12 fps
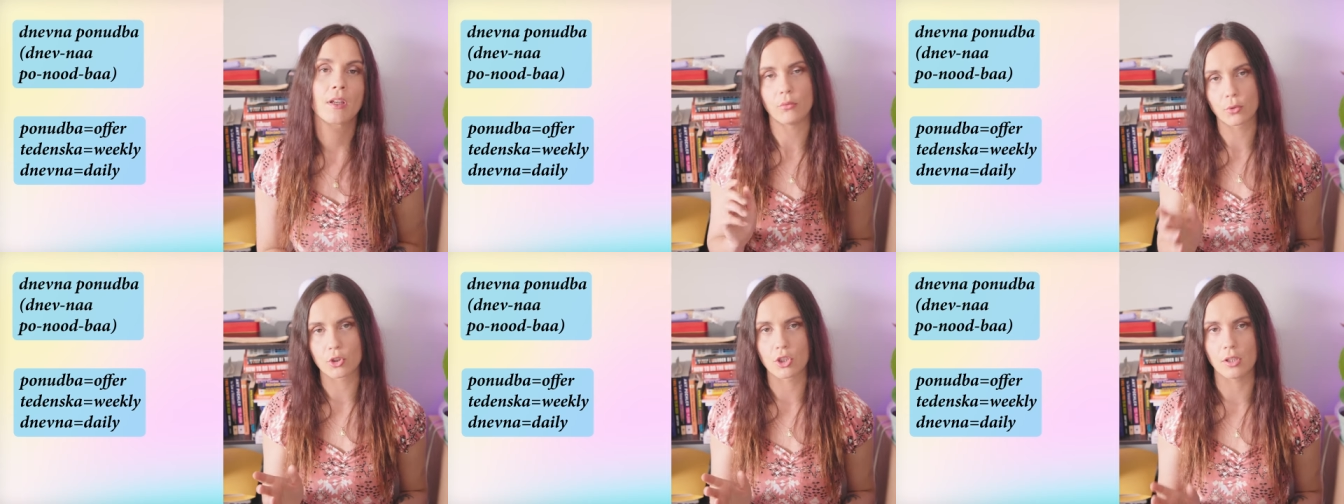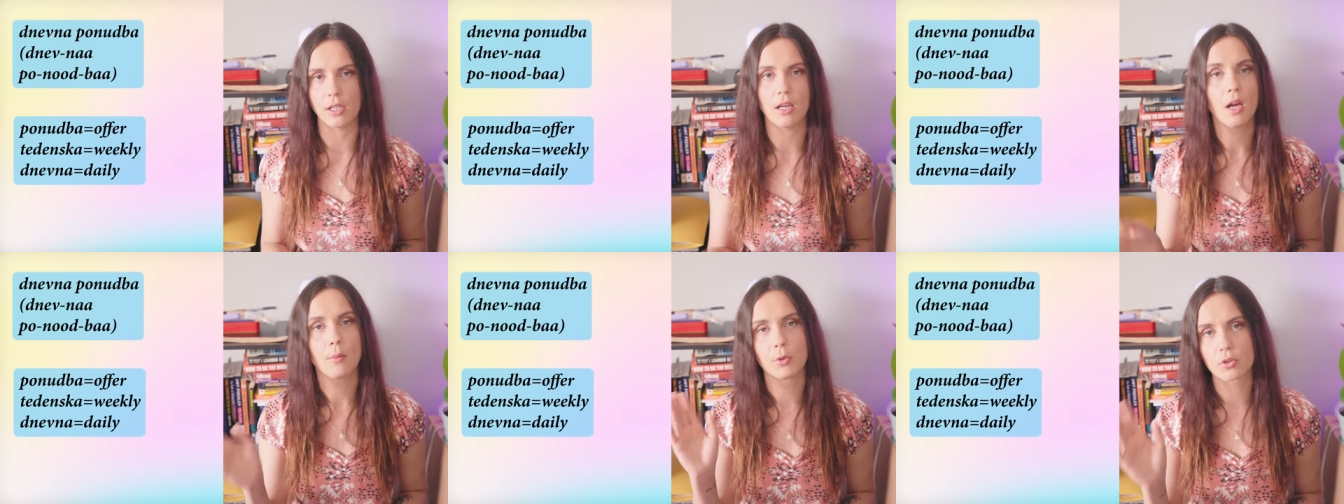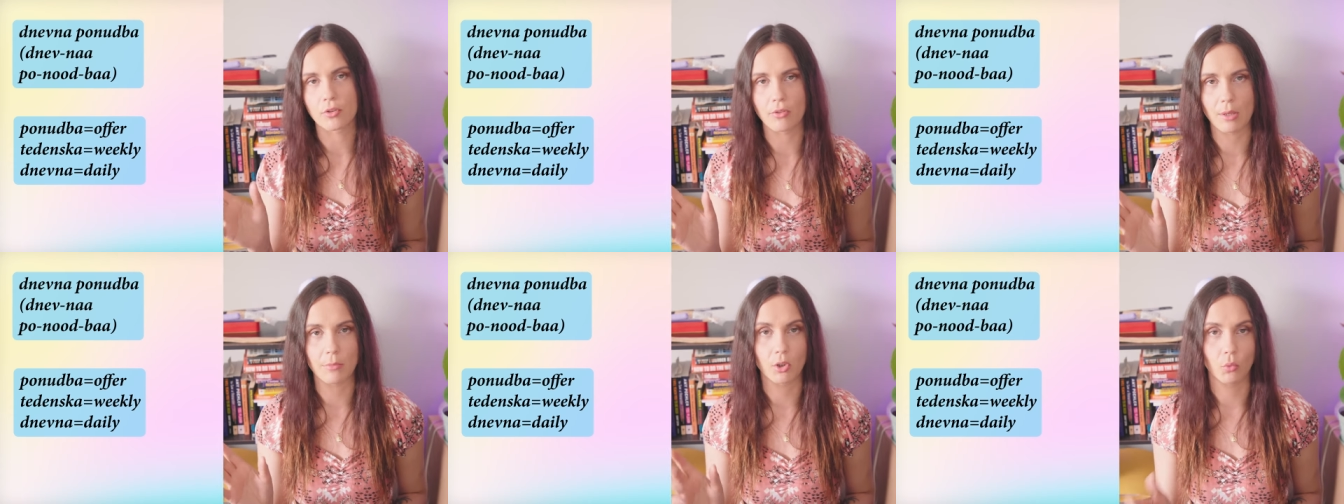Unfortunately, most of
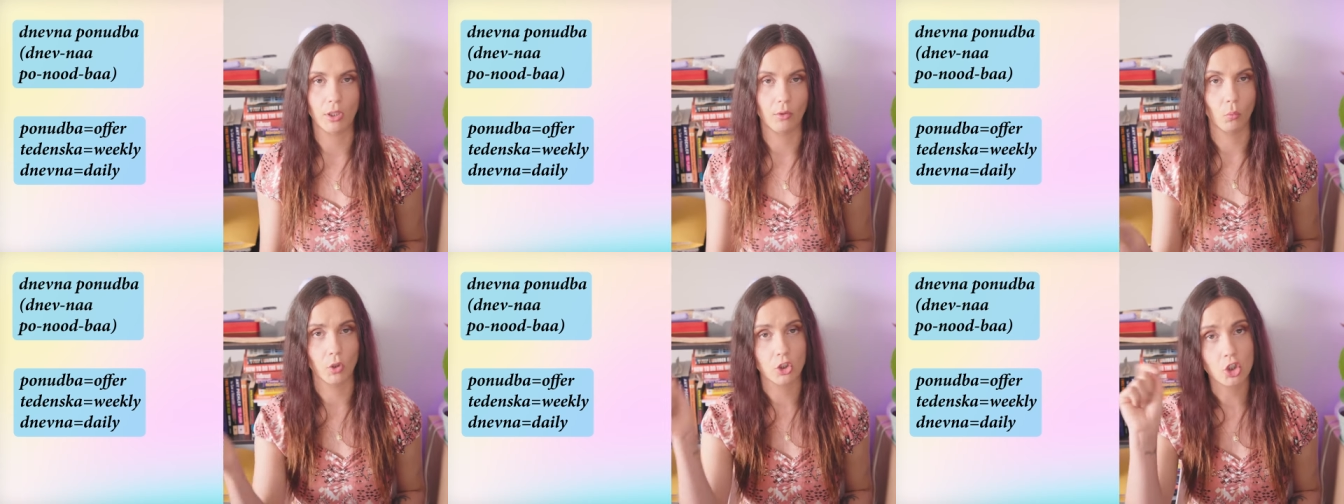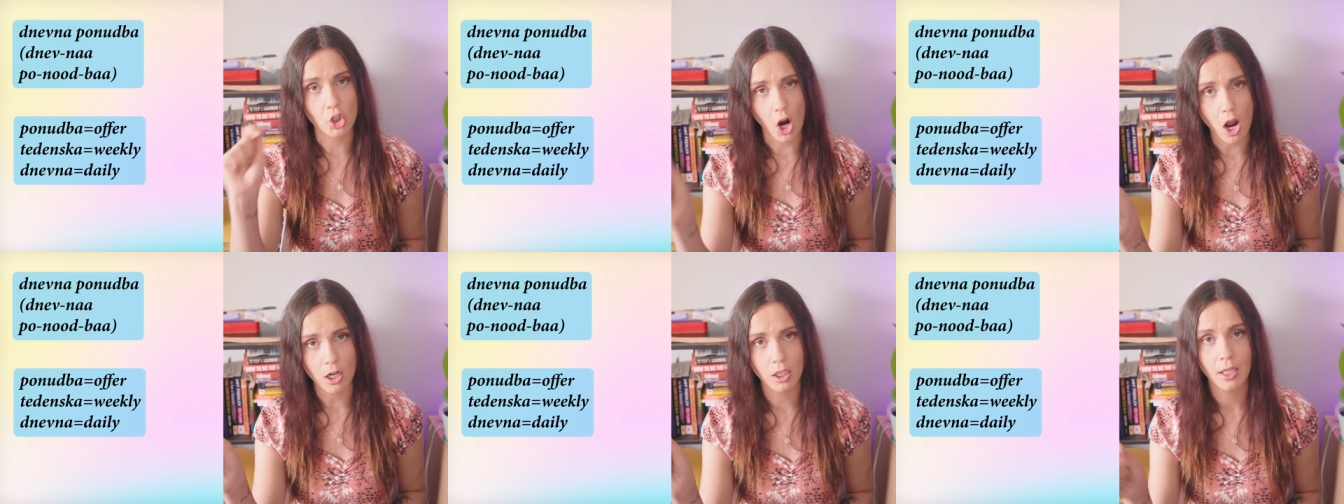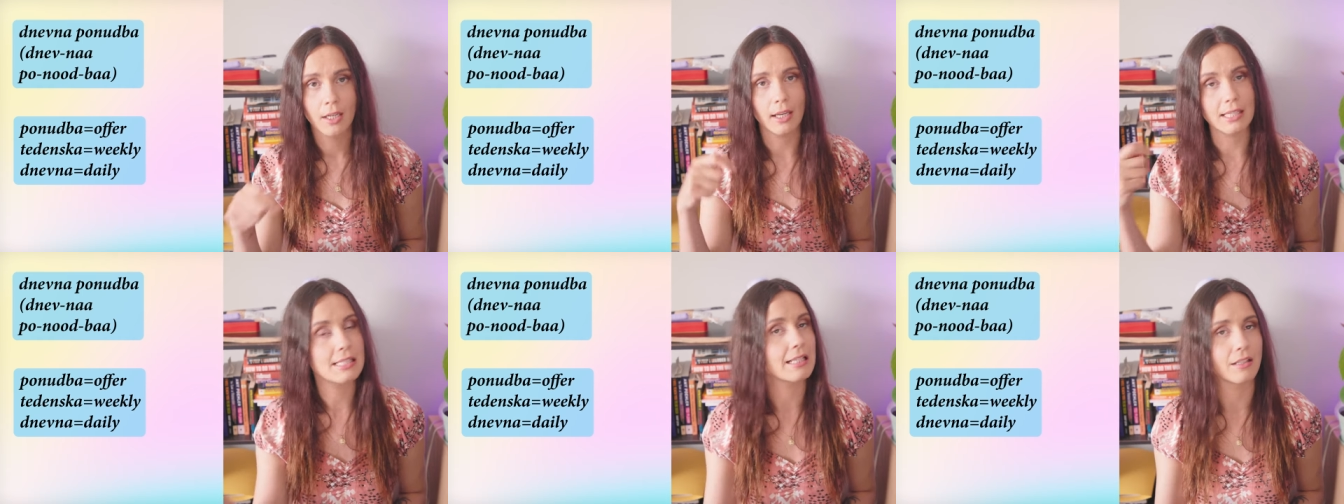them are written with chalk
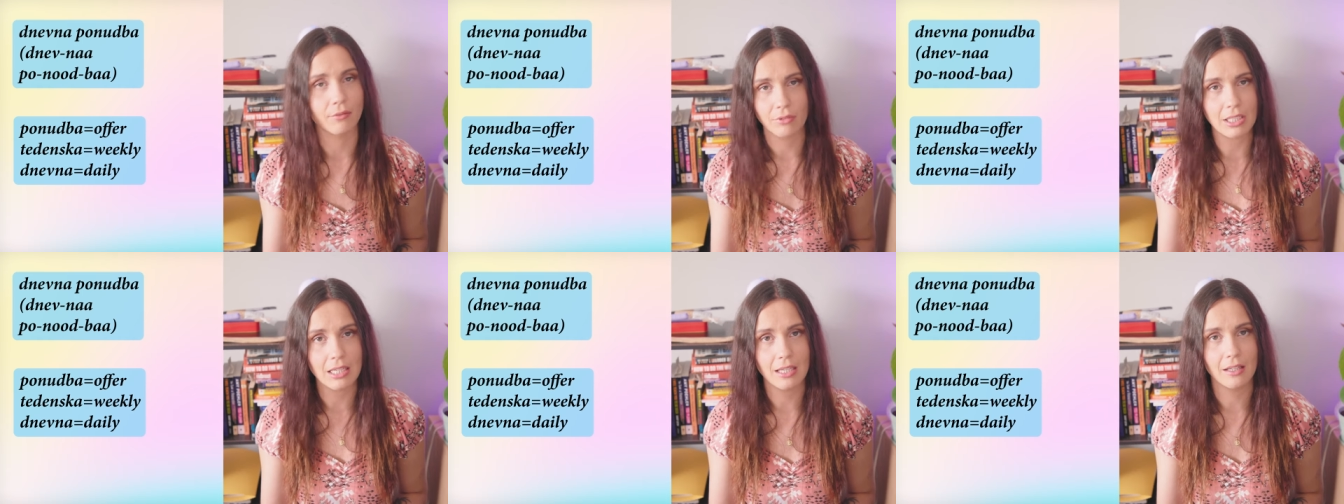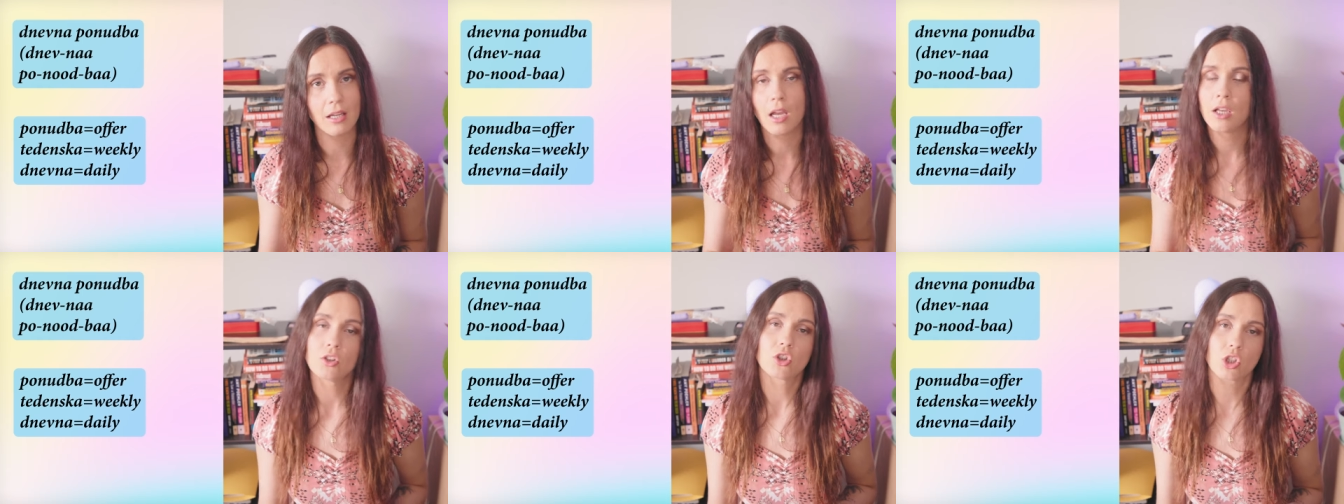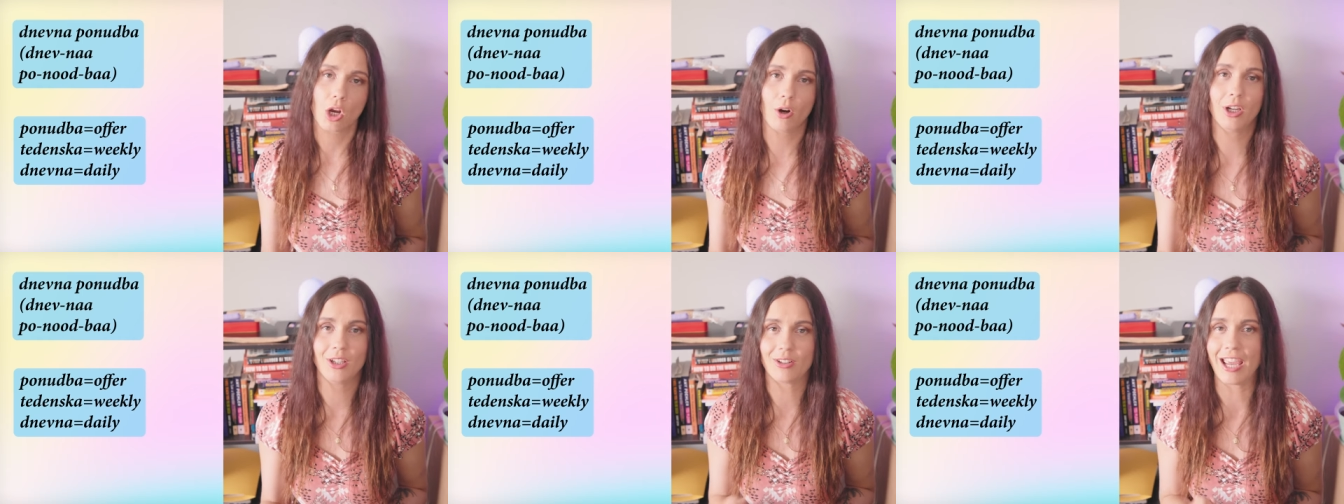in Slovenian,
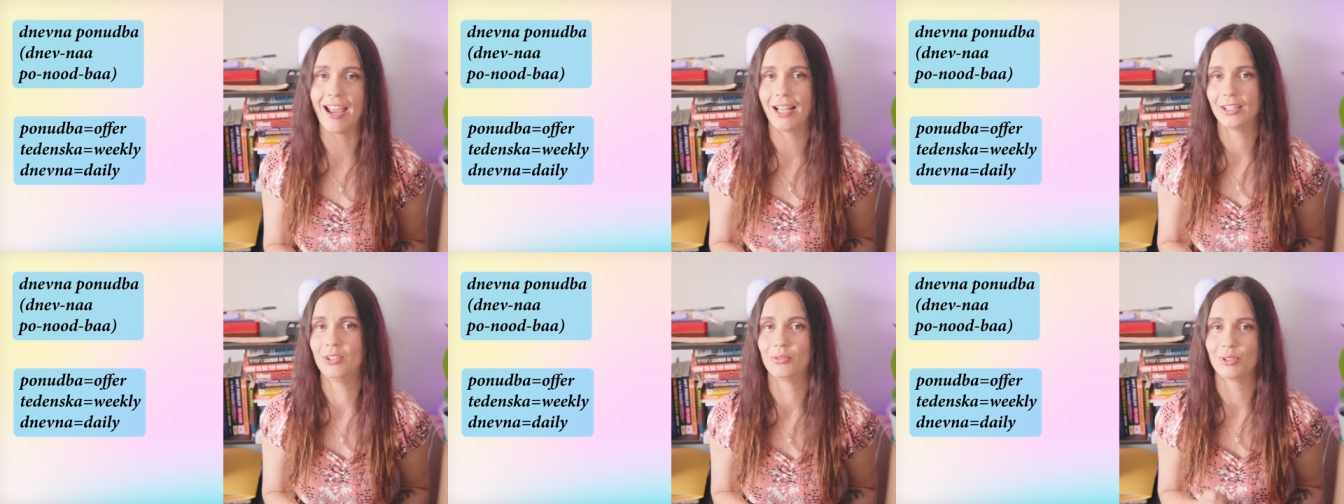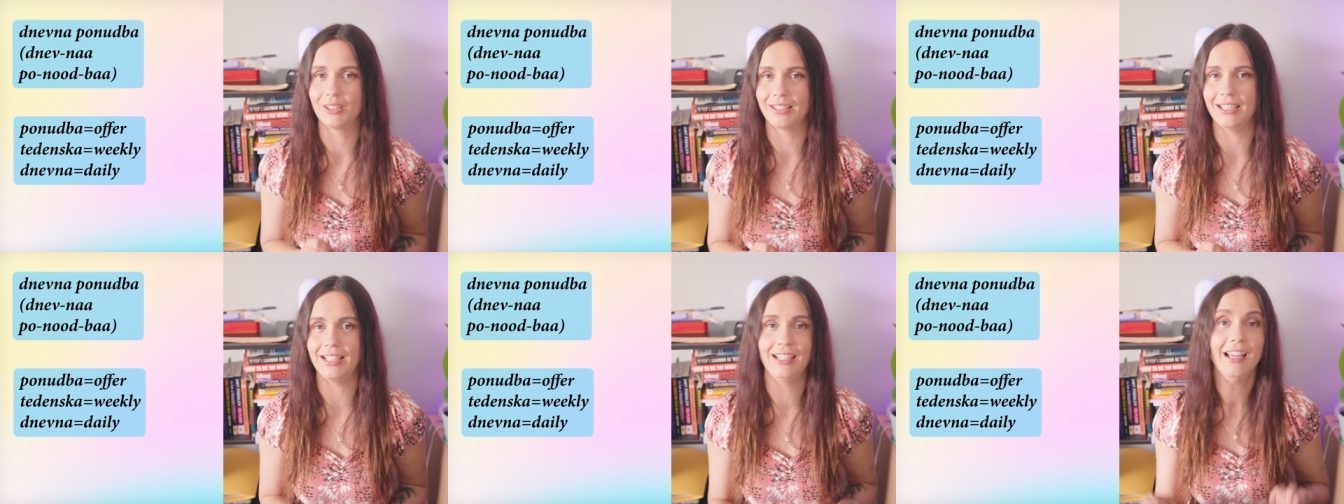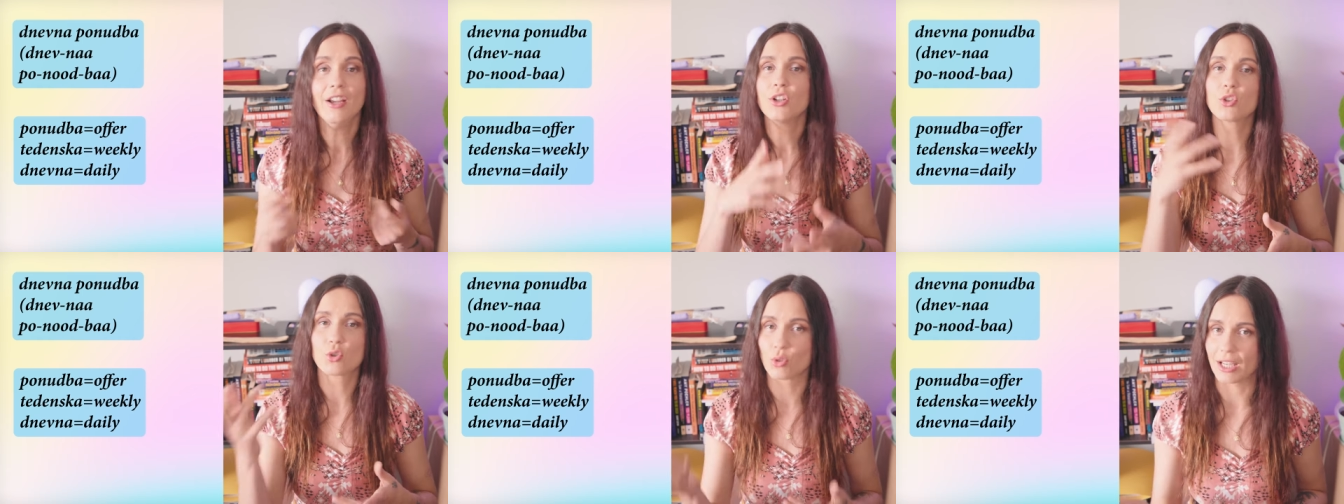so you can't really
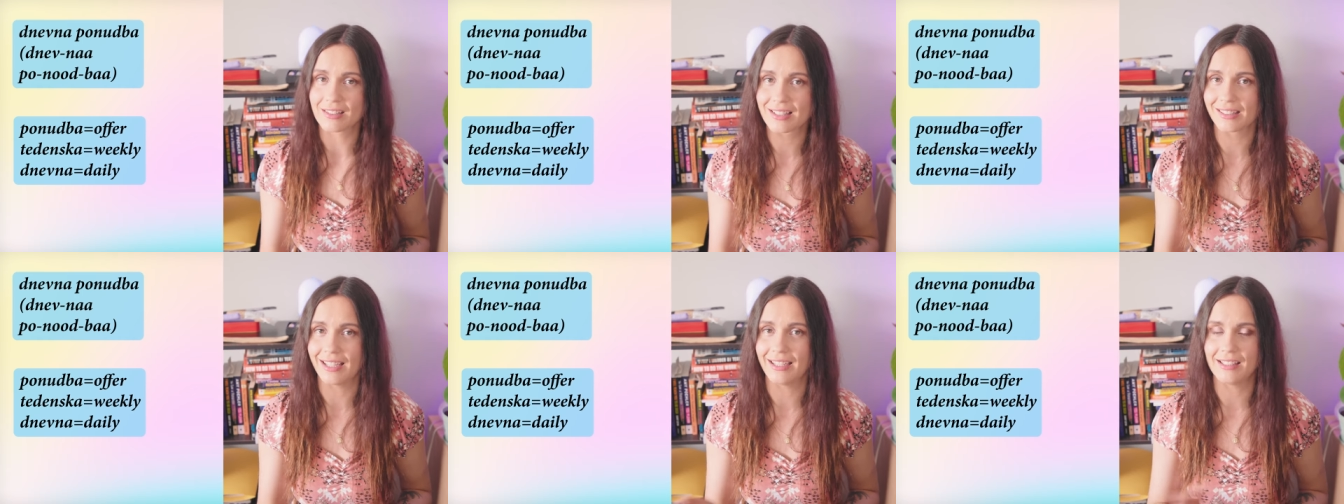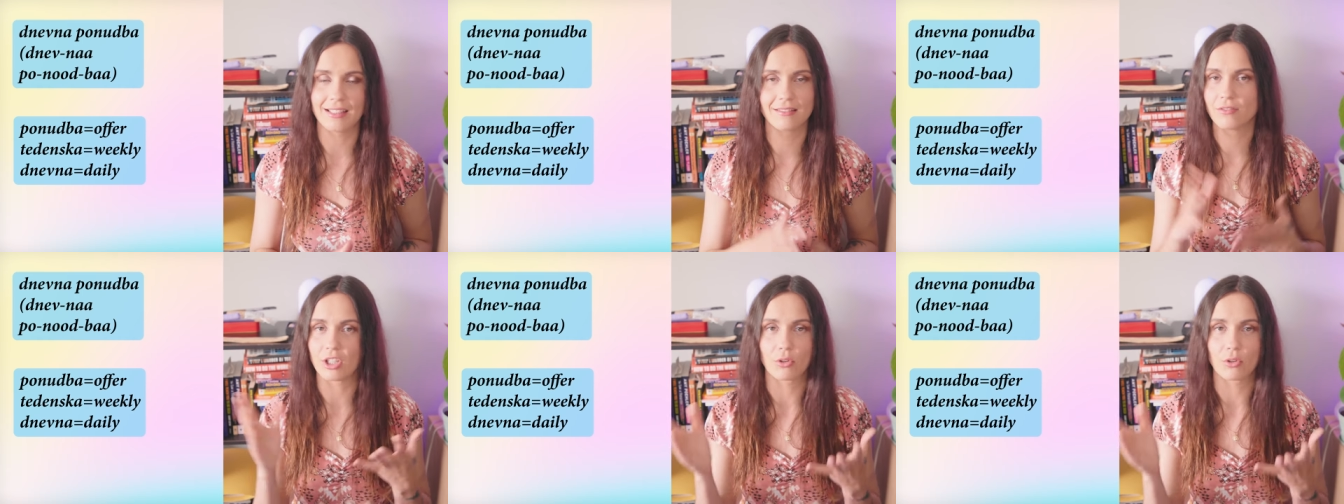translate it.